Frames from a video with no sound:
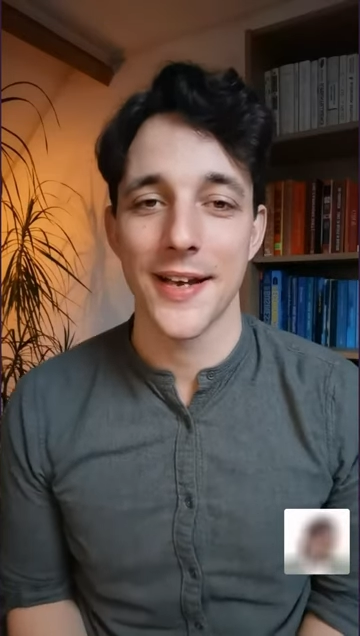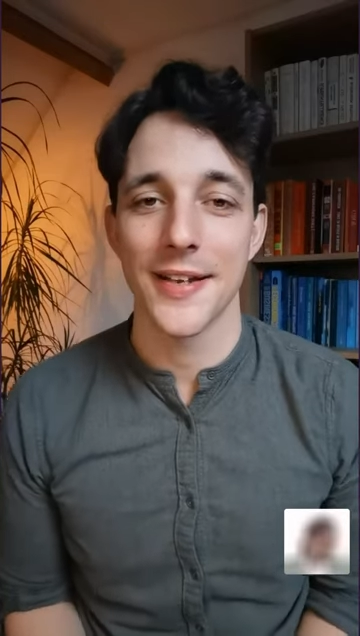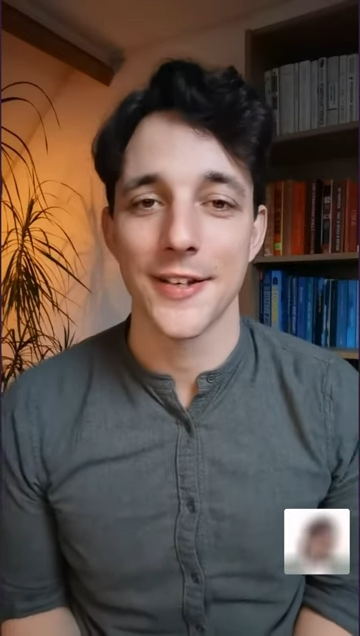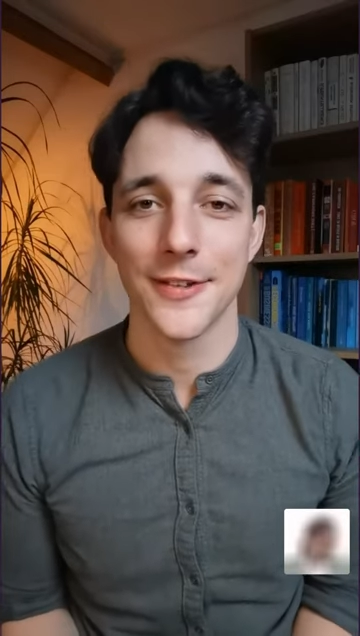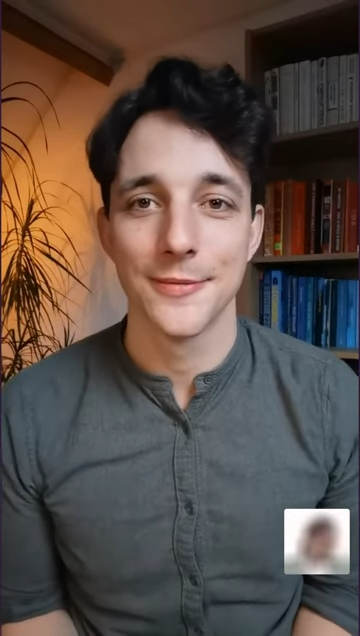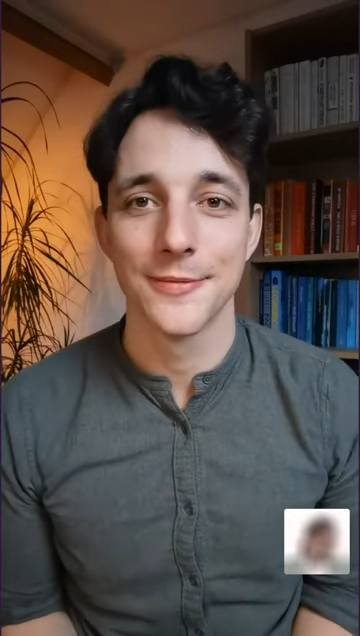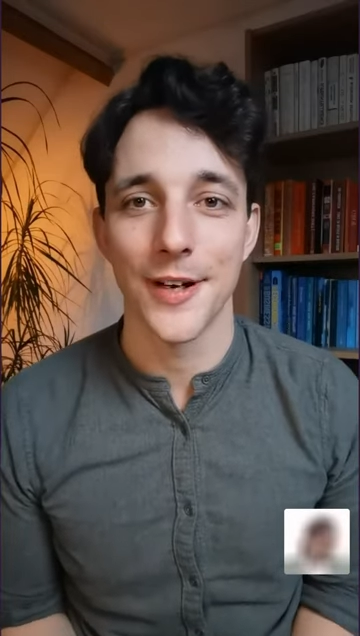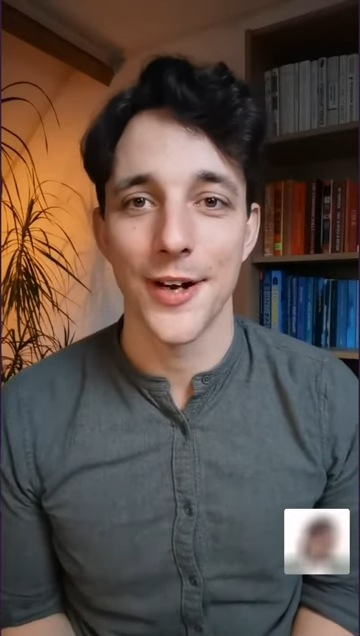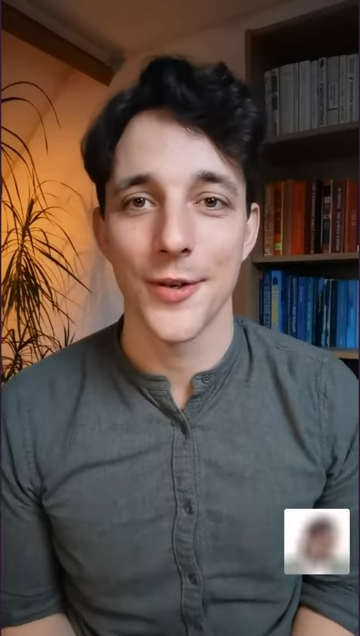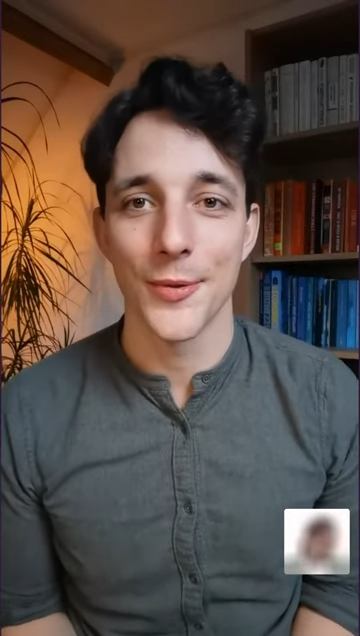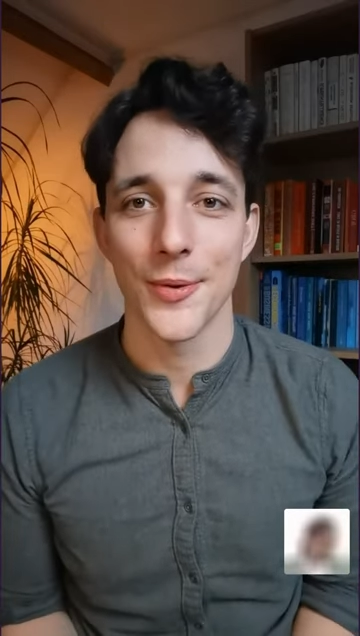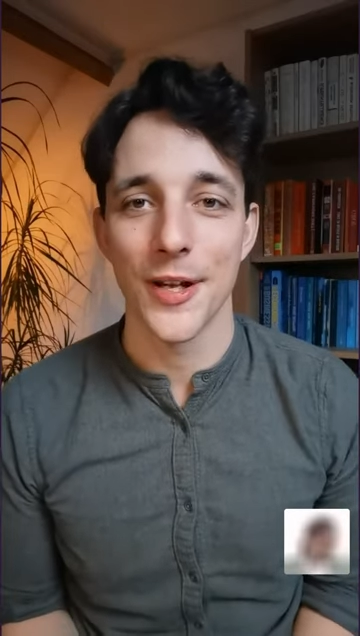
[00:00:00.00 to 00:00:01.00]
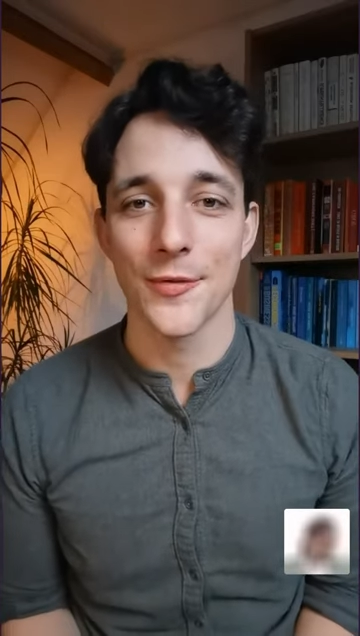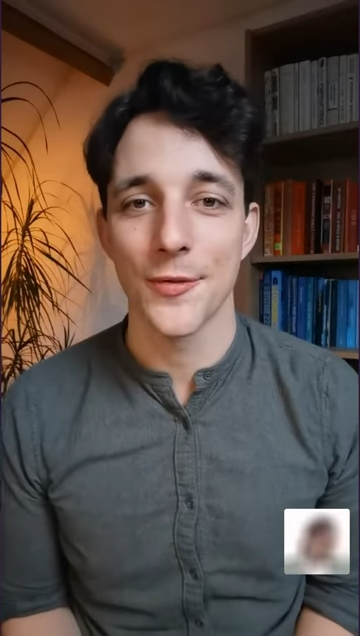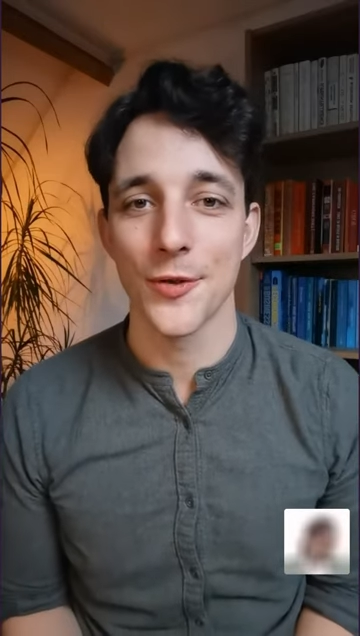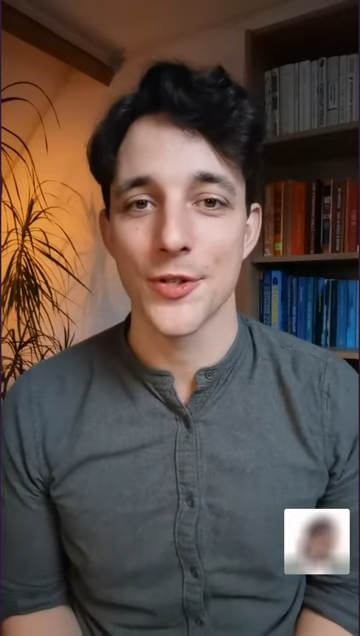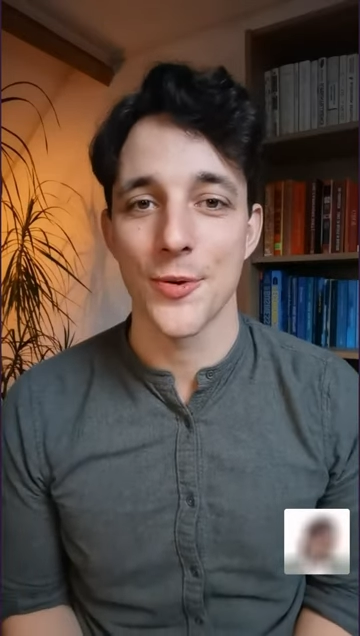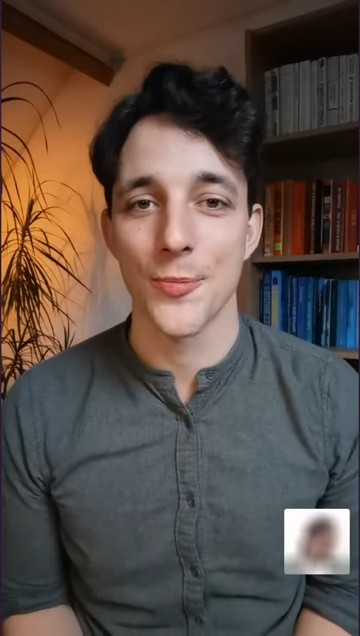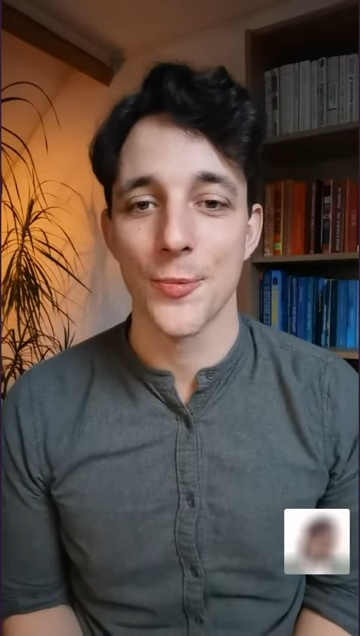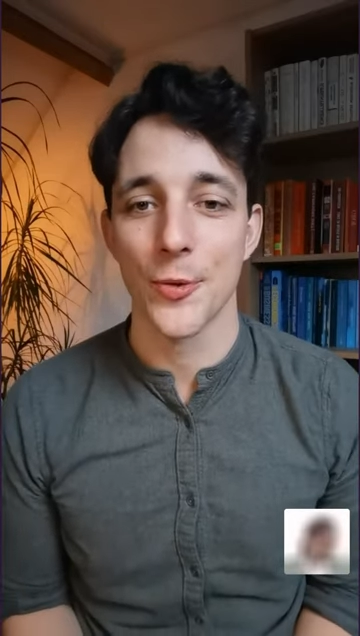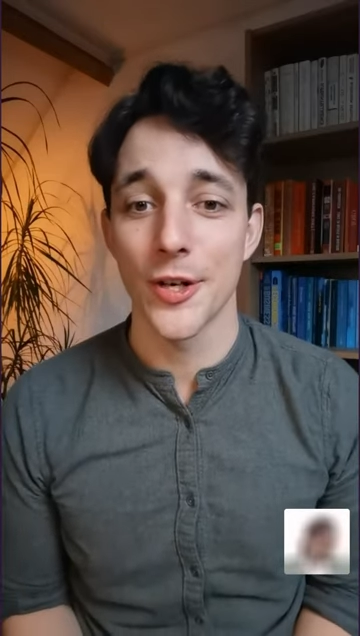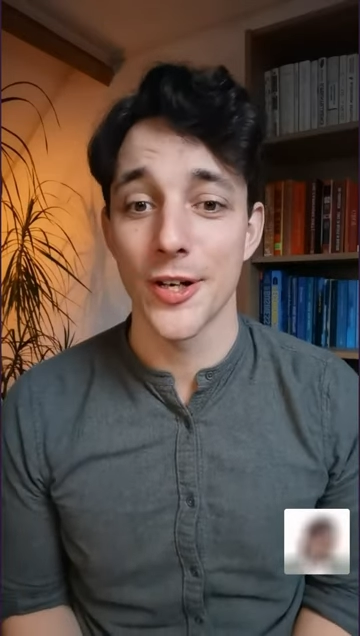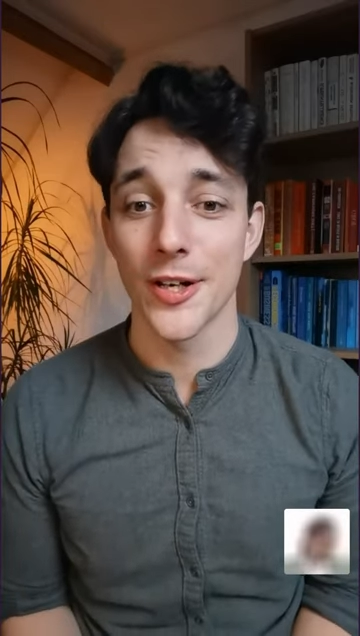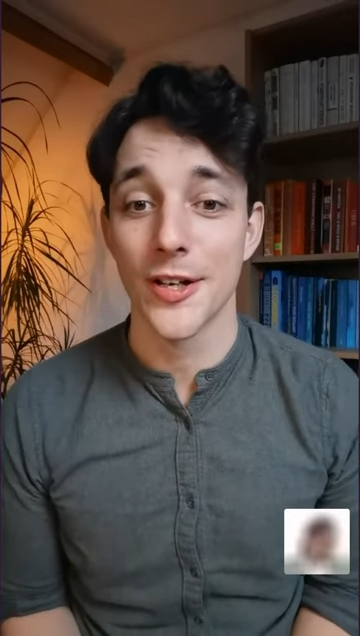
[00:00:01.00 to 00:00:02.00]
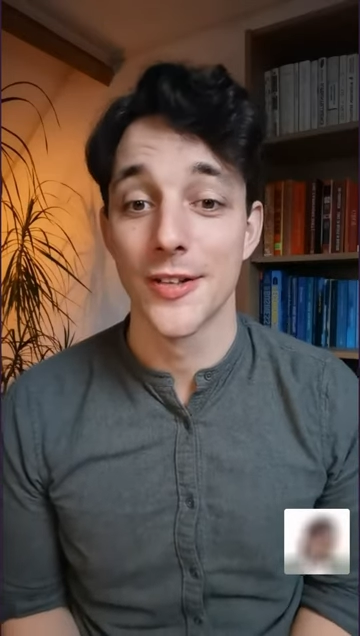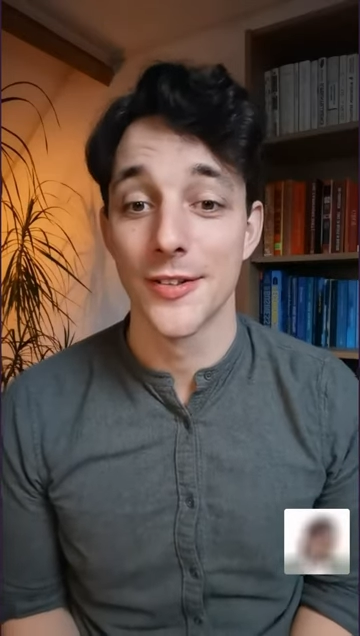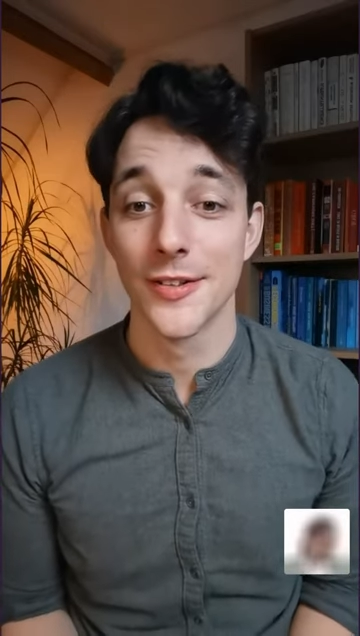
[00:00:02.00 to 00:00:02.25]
Thanks. Are you ready for some work?